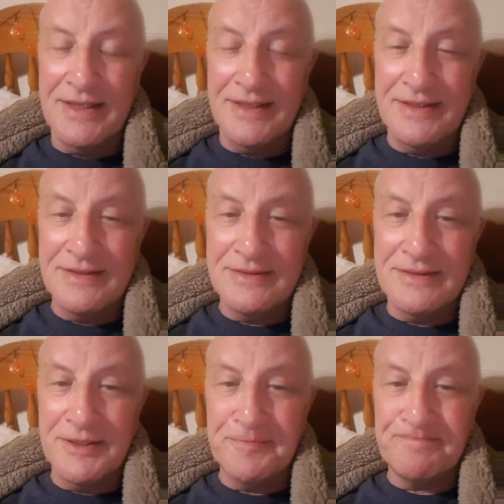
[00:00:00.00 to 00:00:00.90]

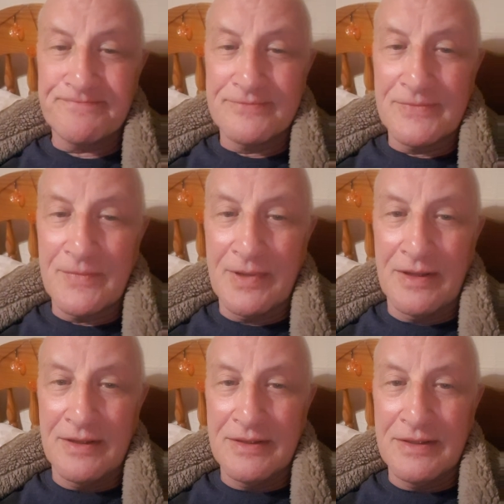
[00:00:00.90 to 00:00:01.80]
And
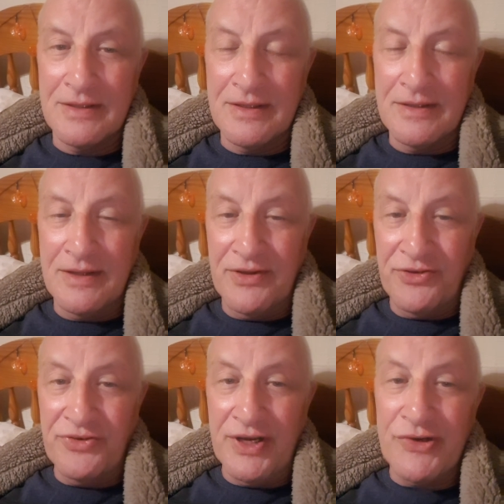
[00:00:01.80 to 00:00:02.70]
as
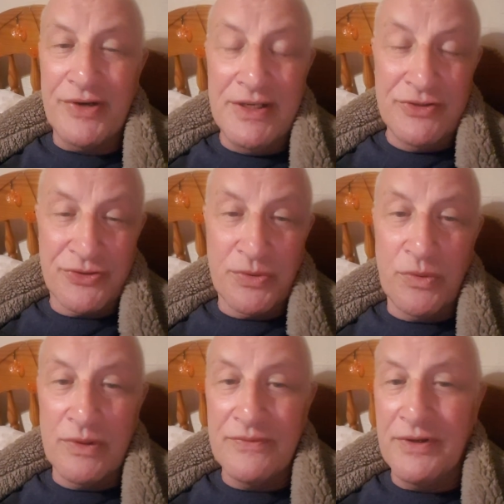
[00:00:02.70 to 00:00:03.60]
I say, greetings to
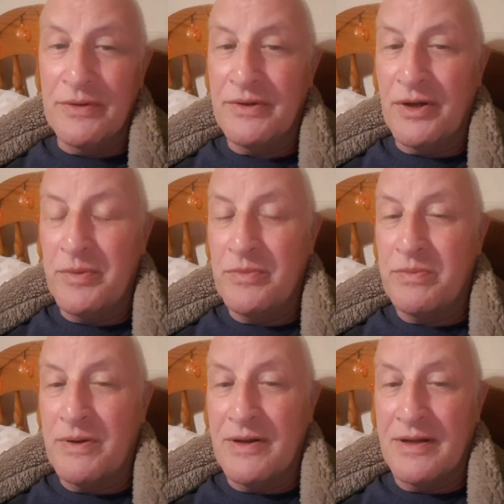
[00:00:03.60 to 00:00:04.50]
all of you, and hope
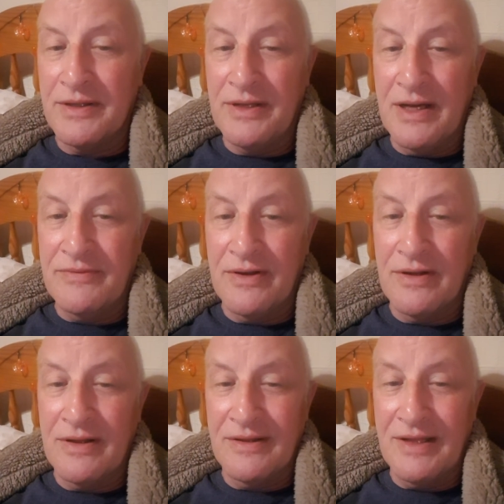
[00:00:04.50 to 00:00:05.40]
you have
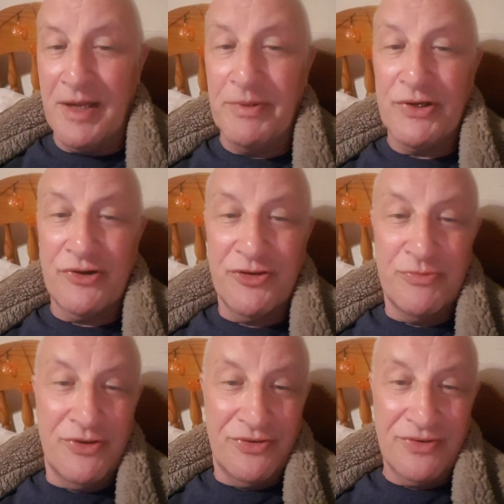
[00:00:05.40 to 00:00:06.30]
a happy
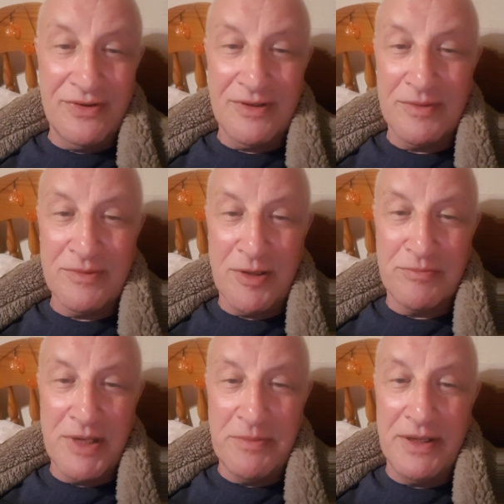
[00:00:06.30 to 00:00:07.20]
Christmas.
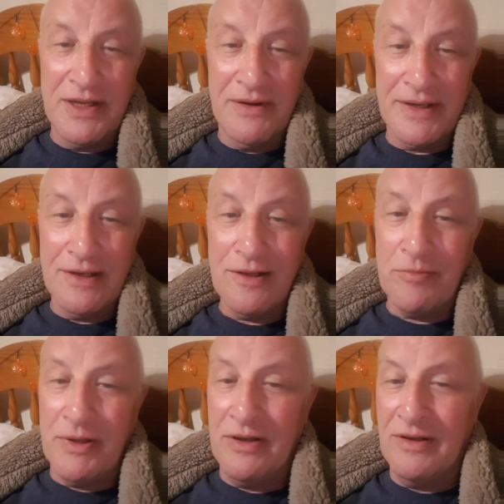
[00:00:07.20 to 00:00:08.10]
I'm maybe going a little
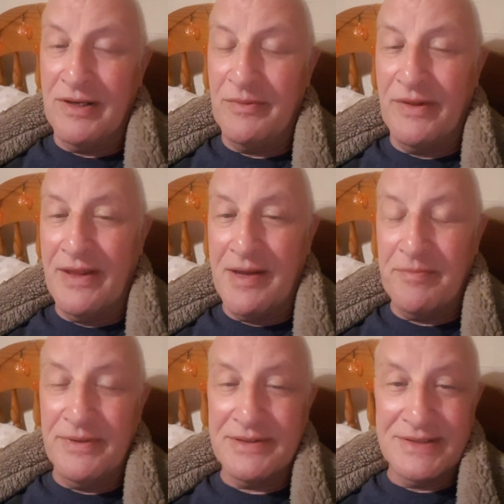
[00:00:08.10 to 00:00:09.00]
bit early with that,
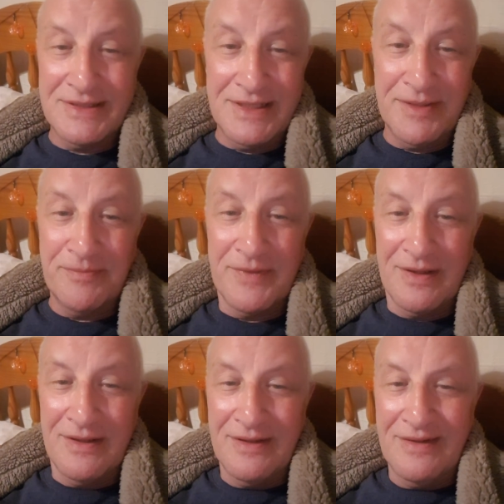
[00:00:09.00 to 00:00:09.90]
but
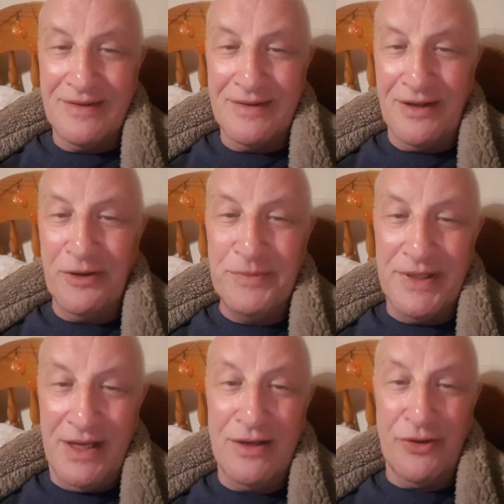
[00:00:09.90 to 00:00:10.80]
I hope you
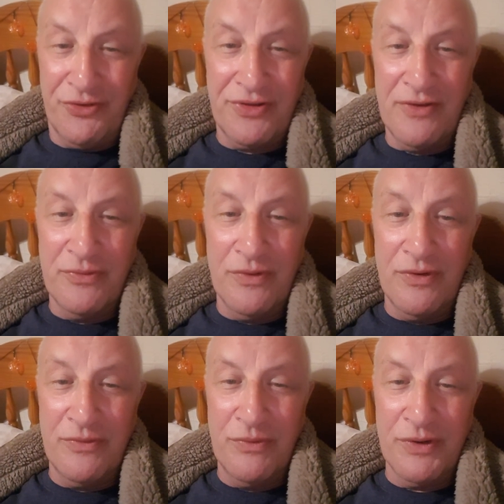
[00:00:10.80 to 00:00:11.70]
get a lot of stuff
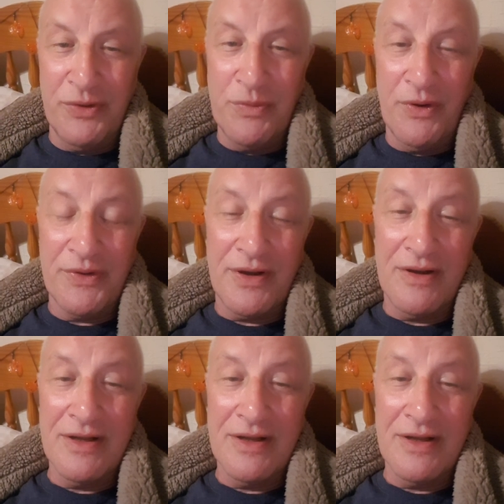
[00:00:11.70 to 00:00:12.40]
of what you want.